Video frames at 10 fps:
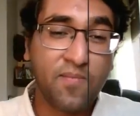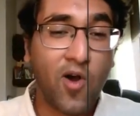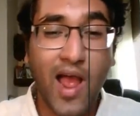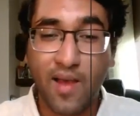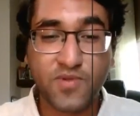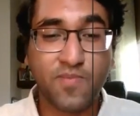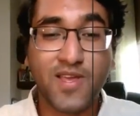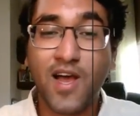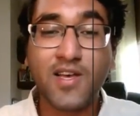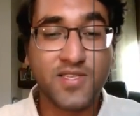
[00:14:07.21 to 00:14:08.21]
perhaps
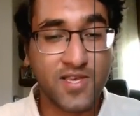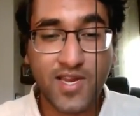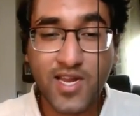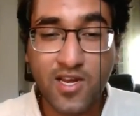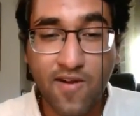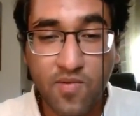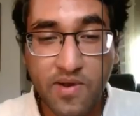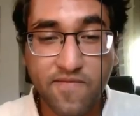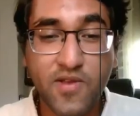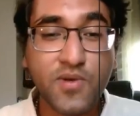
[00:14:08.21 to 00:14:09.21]
because the Canadian
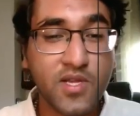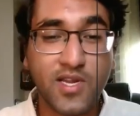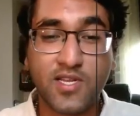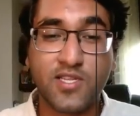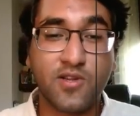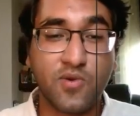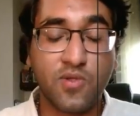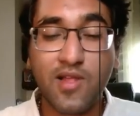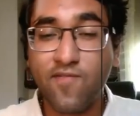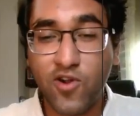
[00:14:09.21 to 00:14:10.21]
government feels the need
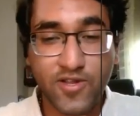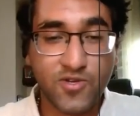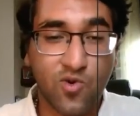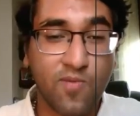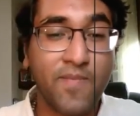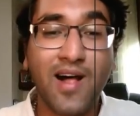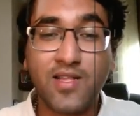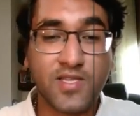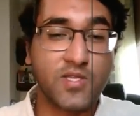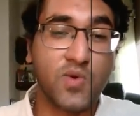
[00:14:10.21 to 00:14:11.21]
to leverage or
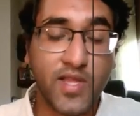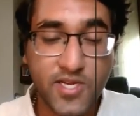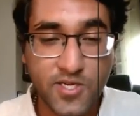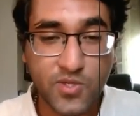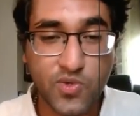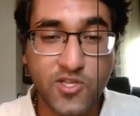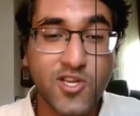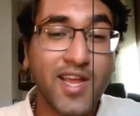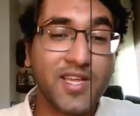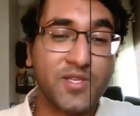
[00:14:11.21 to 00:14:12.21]
balance its relations with the
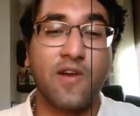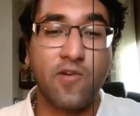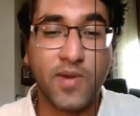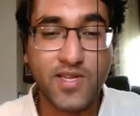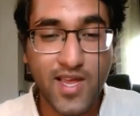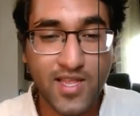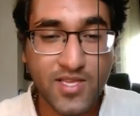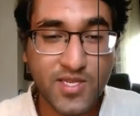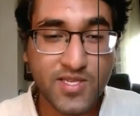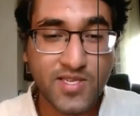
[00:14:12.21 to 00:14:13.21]
Chinese government. And
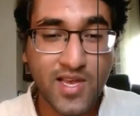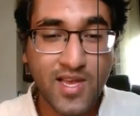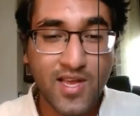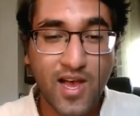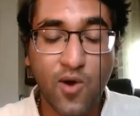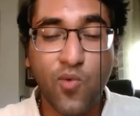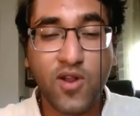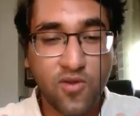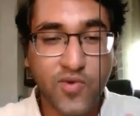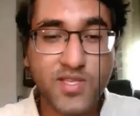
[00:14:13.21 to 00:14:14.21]
this is mm-hmm. uh,
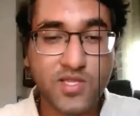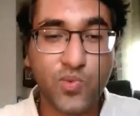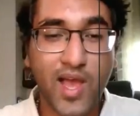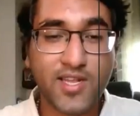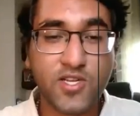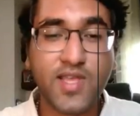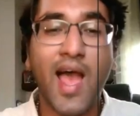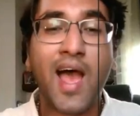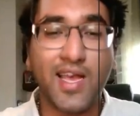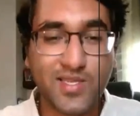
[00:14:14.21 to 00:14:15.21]
one of the reasons we had to just
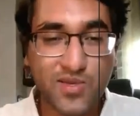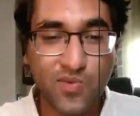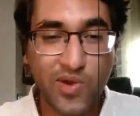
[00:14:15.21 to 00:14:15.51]
ask.